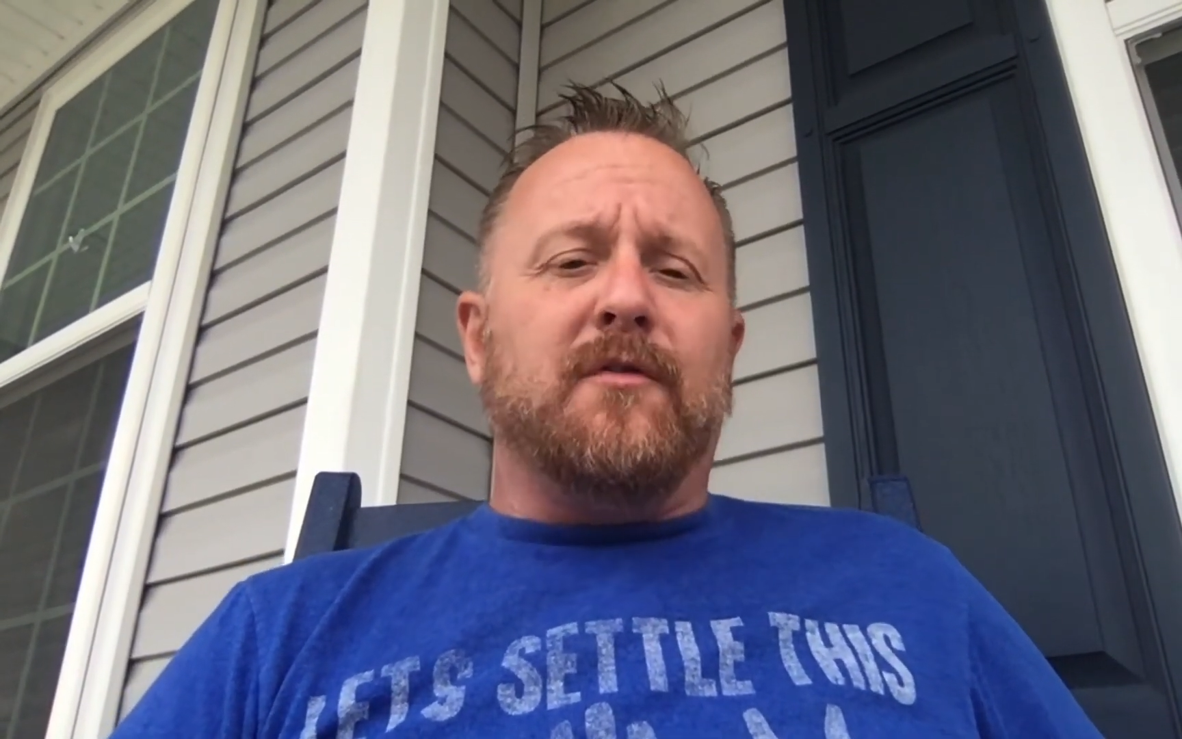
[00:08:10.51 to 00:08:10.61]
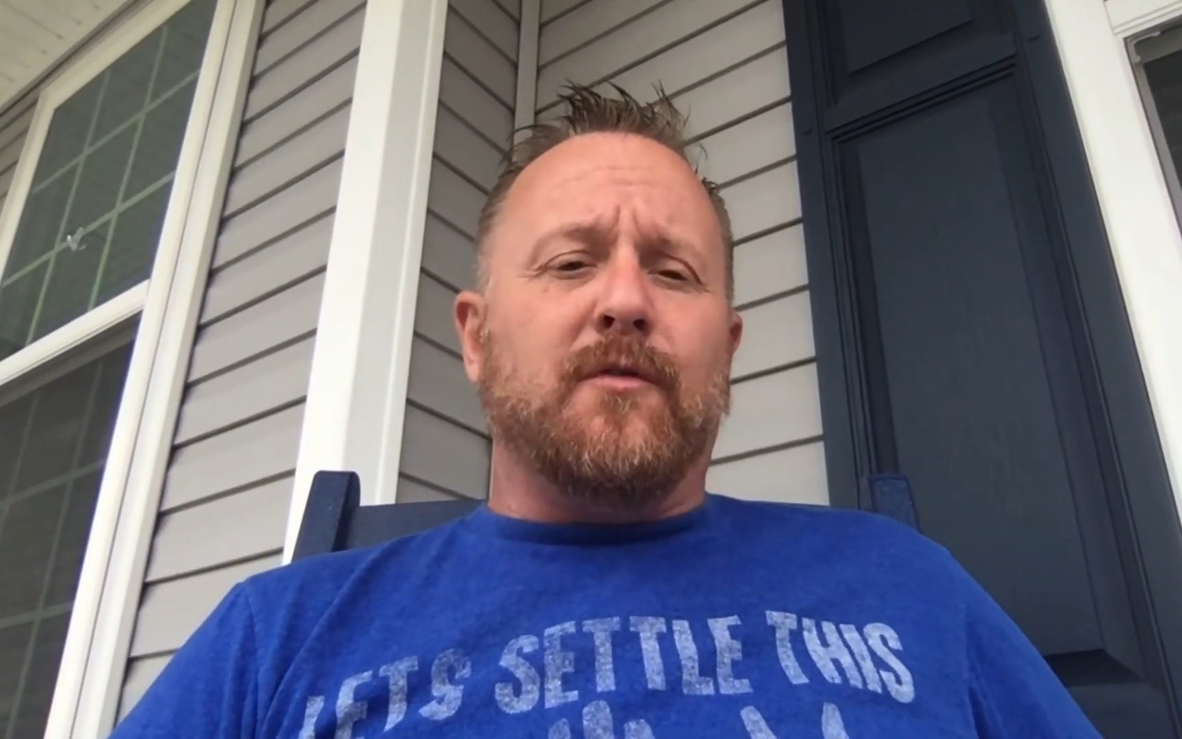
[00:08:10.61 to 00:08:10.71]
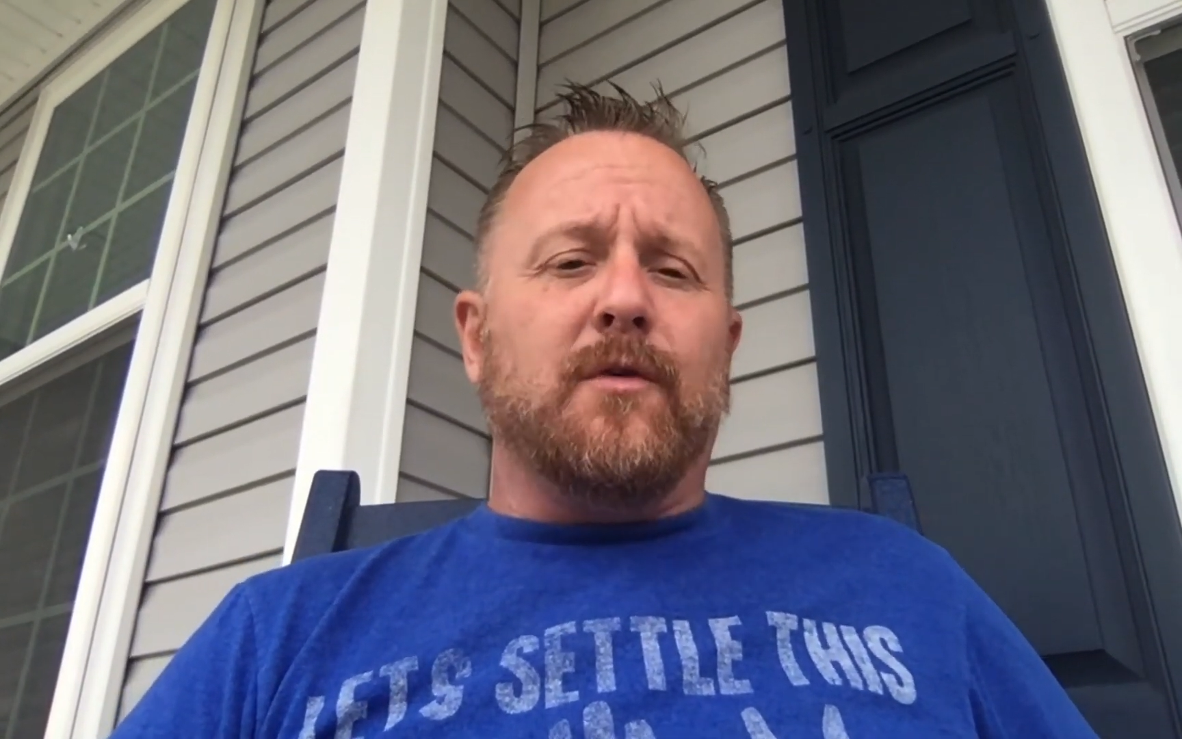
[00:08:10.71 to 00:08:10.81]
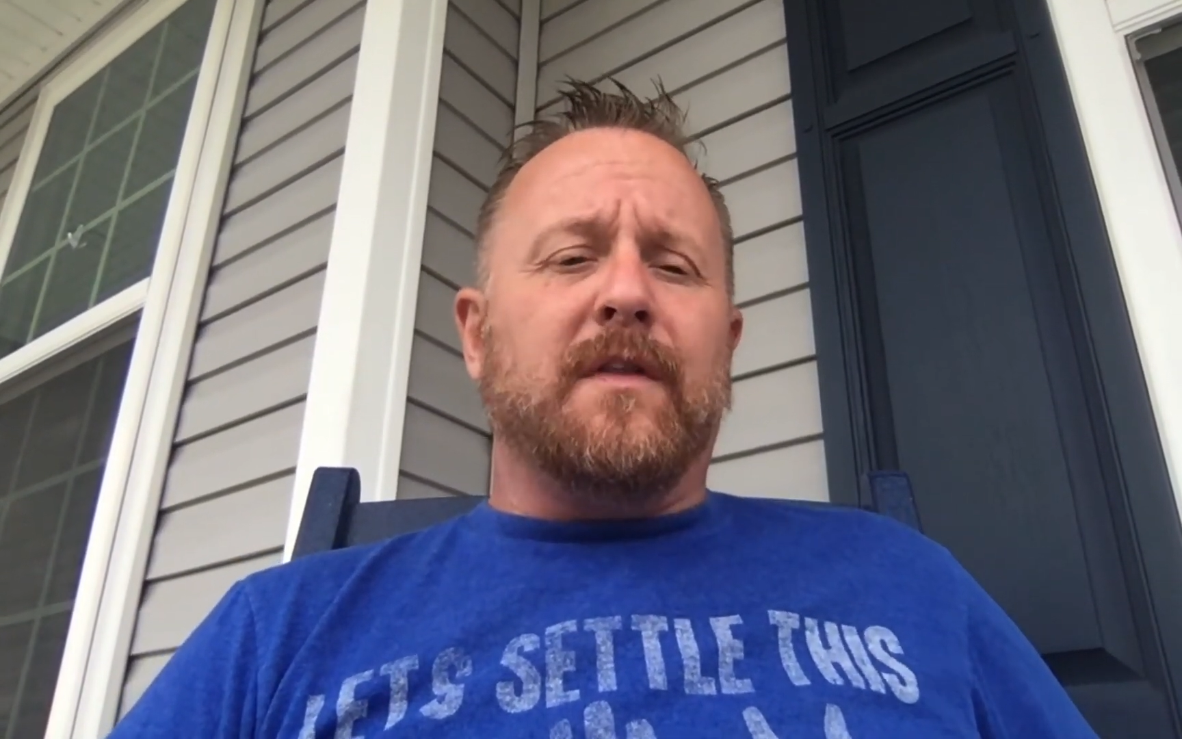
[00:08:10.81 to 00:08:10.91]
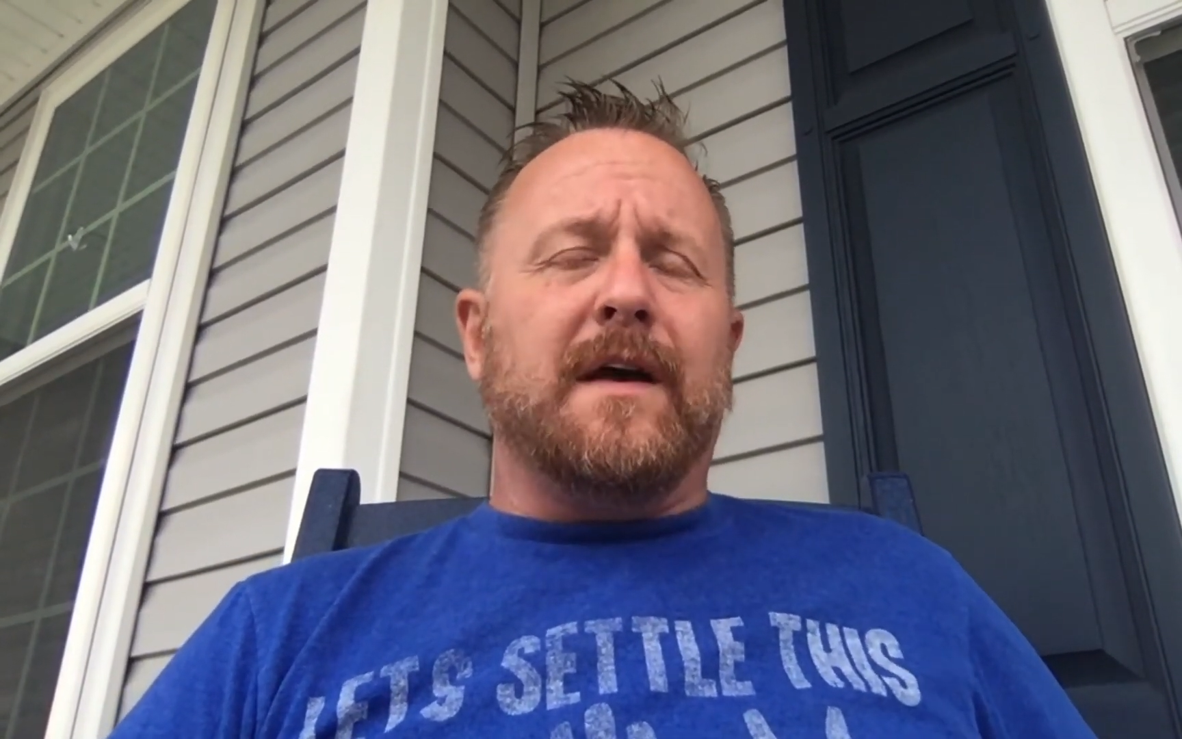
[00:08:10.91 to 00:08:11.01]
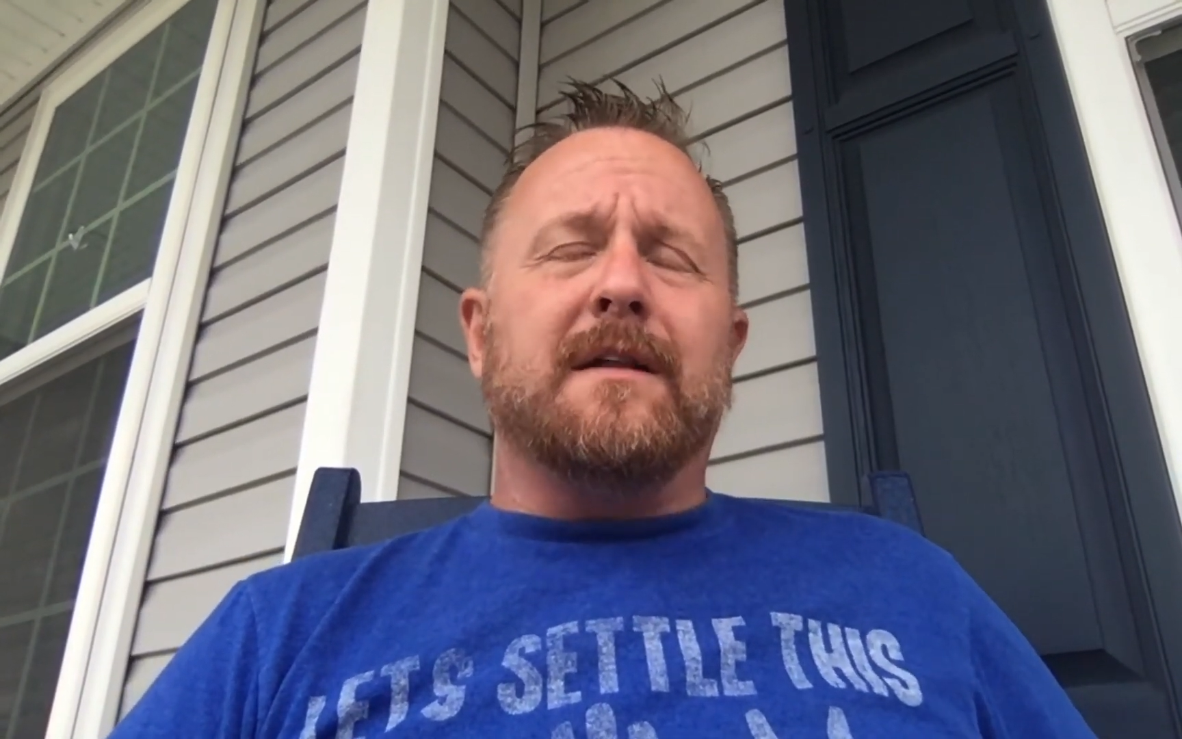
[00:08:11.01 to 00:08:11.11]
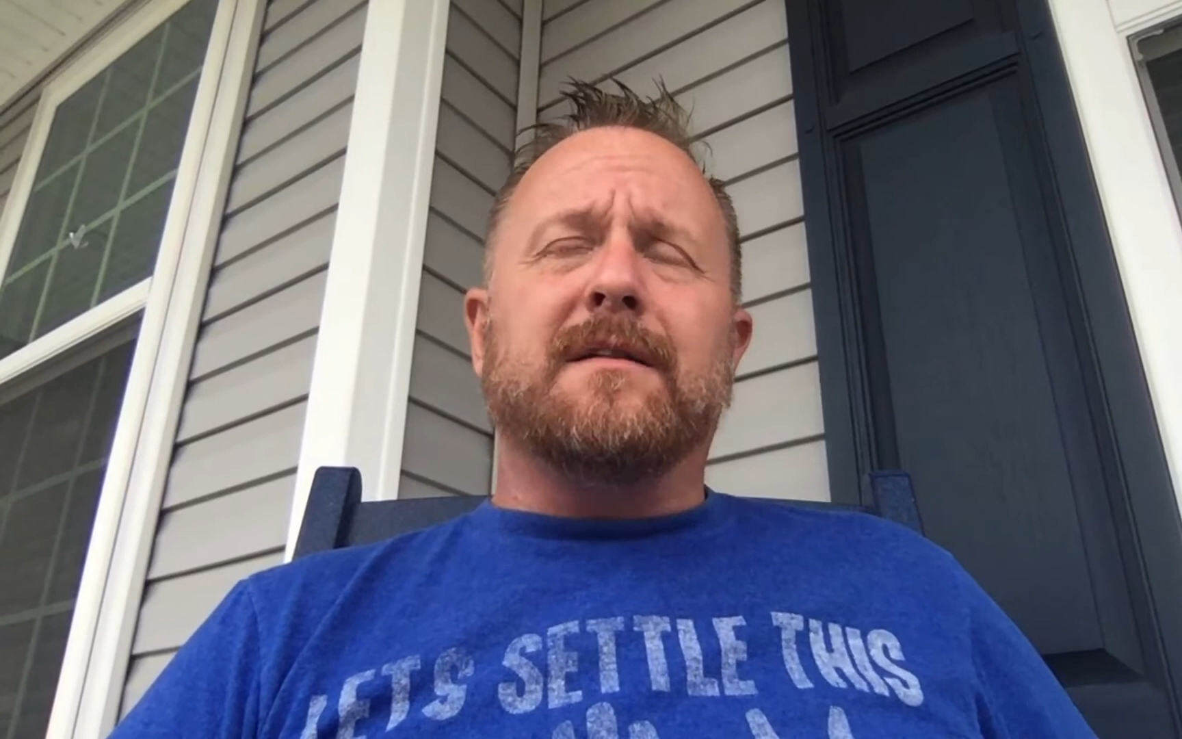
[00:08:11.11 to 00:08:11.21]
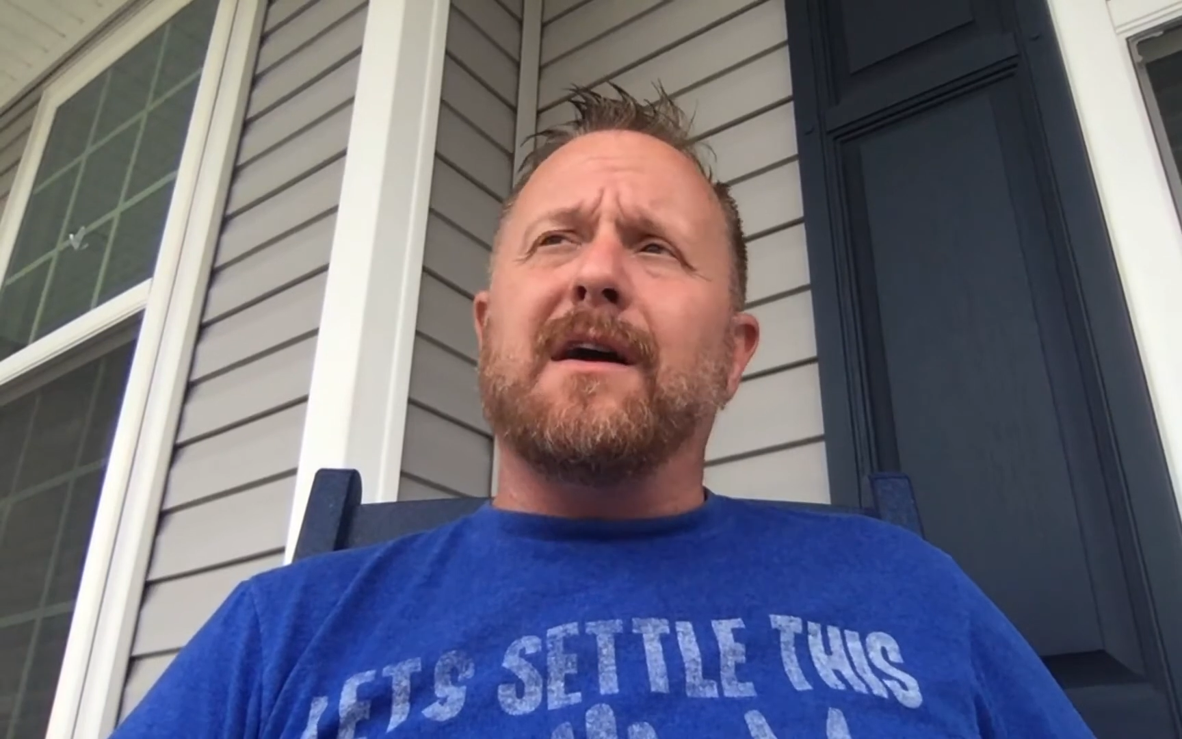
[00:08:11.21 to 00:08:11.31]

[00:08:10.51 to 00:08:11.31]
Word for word: for that.